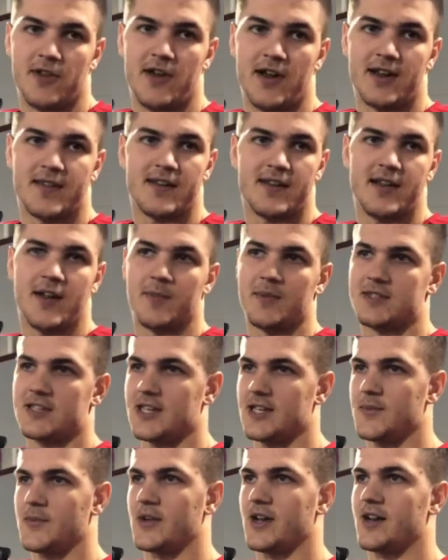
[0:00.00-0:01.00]
though, anything to help the
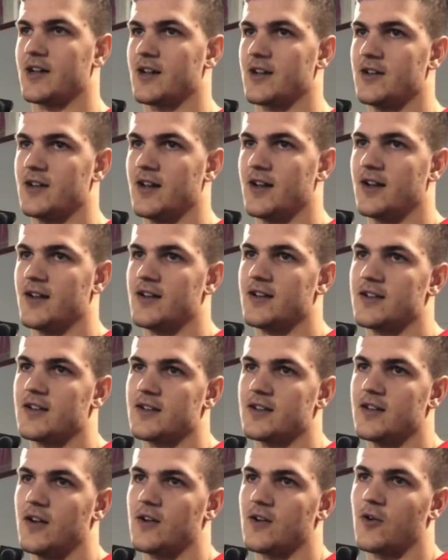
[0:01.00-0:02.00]
team. We got a good uh,
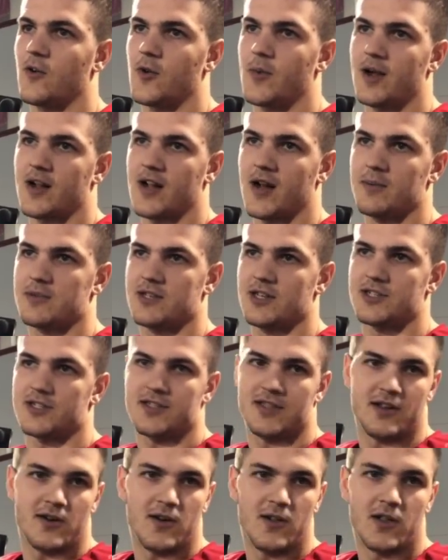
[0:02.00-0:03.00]
young quarterback
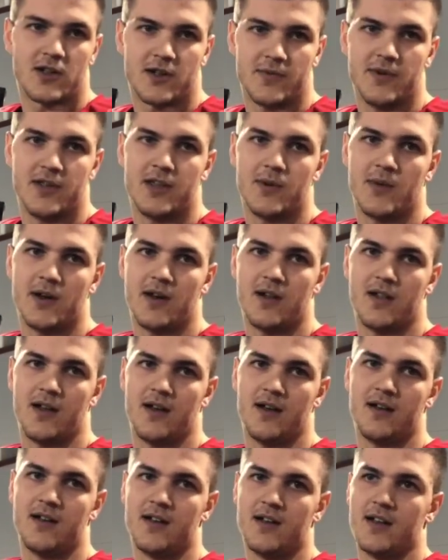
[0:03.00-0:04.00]
competition. They're all looking really well.
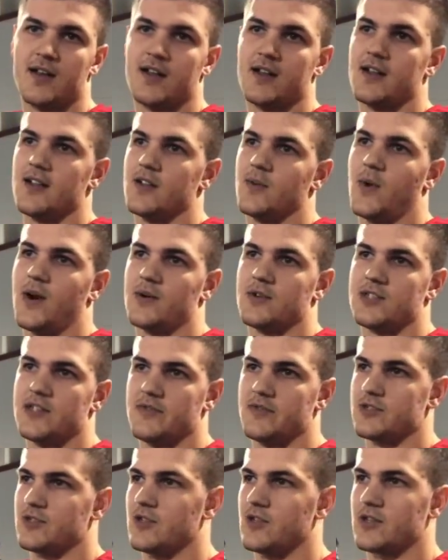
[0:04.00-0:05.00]
Uh, wide
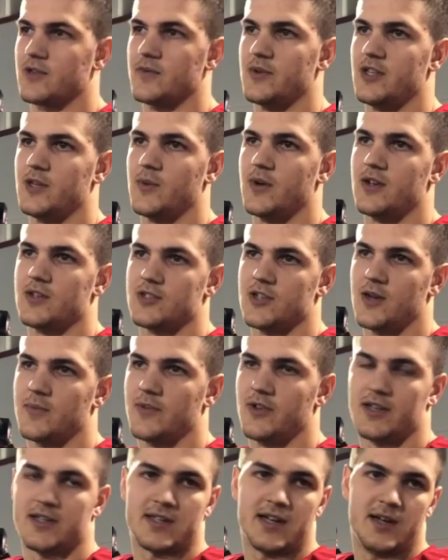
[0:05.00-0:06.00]
receivers are looking really well, so I'm
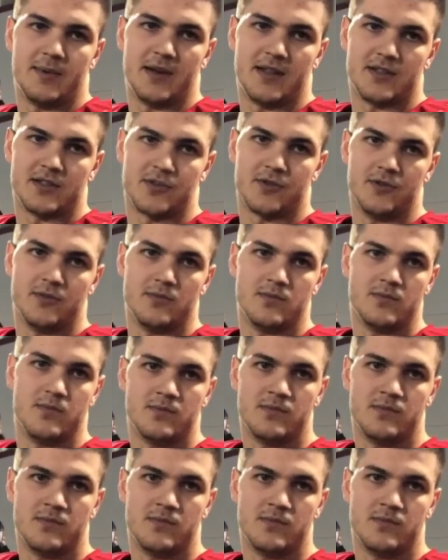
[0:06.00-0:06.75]
really excited about this group.